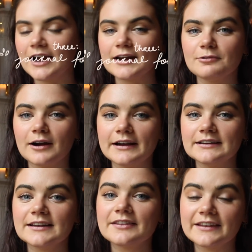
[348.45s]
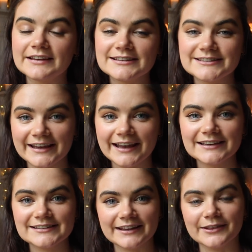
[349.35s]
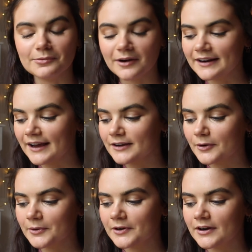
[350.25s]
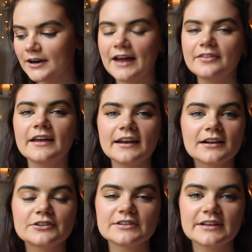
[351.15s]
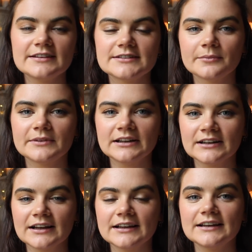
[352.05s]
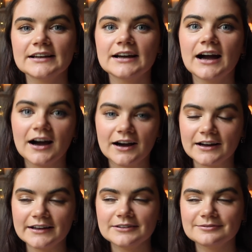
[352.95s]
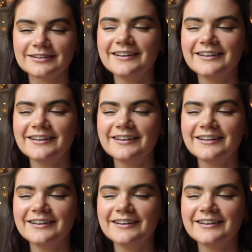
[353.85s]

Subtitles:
I write the date in the right-hand corner, and then I'll just say something like, hi.